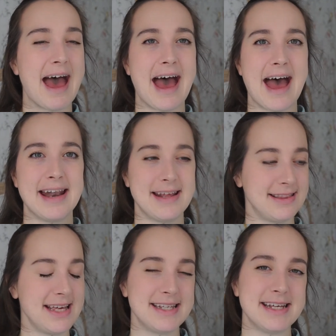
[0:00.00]
And
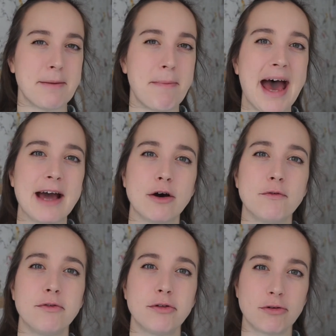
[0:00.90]
this is a pack
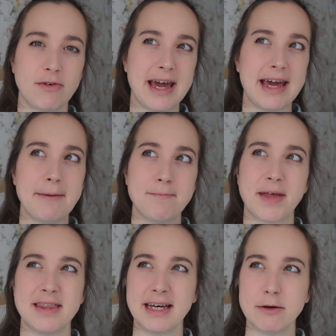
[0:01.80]
of three.
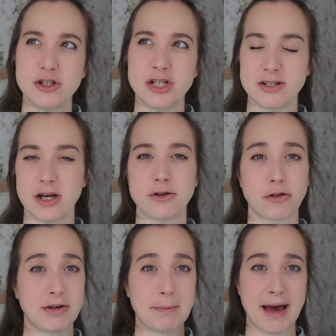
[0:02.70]
I think it was just under
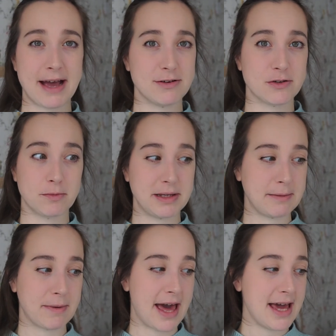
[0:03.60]
three pounds from
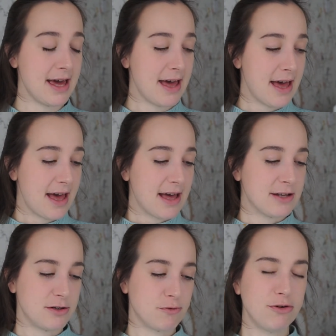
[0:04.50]
eBay.
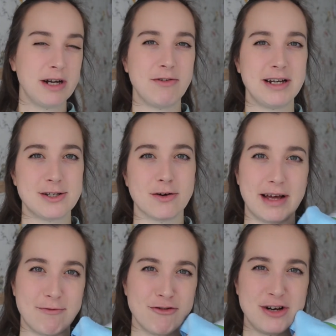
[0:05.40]
So it's really, really soft,
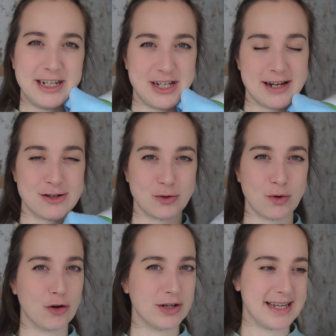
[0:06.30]
like really gentle
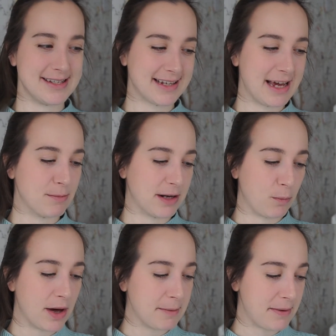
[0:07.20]
on his skin when I
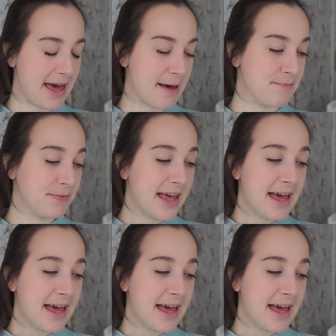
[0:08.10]
wipe him.